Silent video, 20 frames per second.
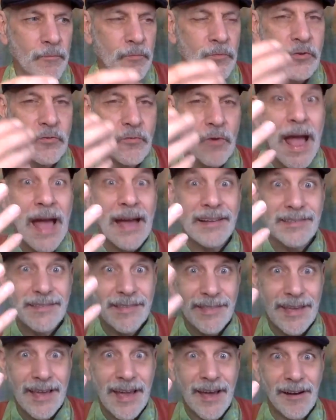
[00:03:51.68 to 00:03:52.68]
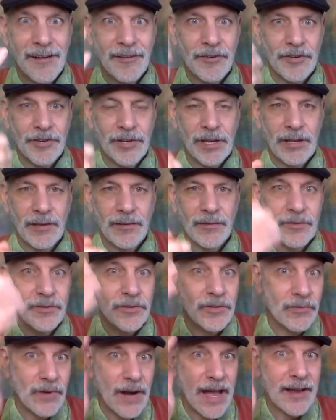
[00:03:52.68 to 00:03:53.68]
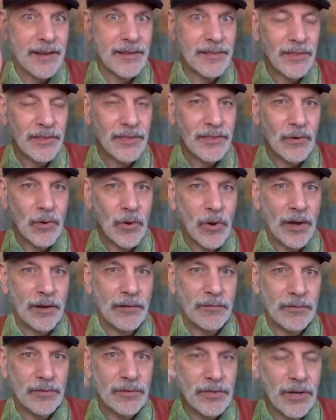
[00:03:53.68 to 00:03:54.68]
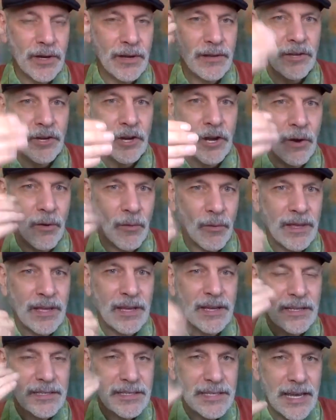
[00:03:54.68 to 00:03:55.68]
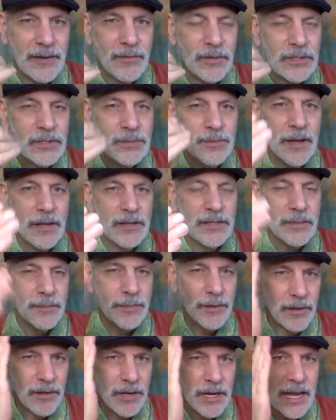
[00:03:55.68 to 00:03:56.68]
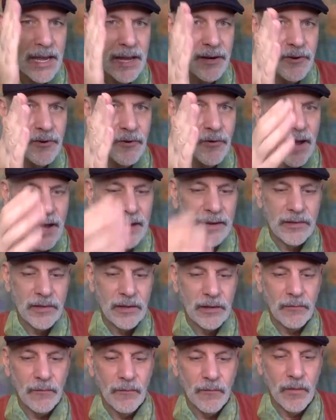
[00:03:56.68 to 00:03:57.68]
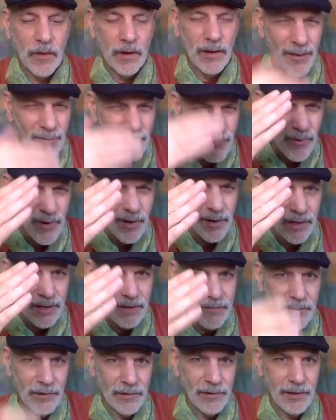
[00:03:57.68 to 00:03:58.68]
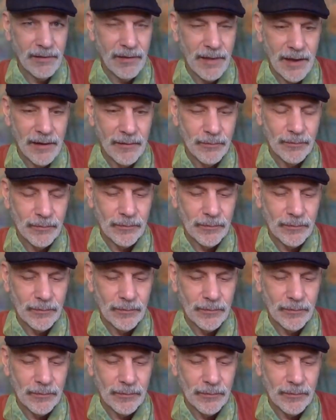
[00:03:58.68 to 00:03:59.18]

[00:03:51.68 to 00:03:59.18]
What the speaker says: direct the energy, direct the thought, take responsibility and direct it. Like, I'm really feeling that.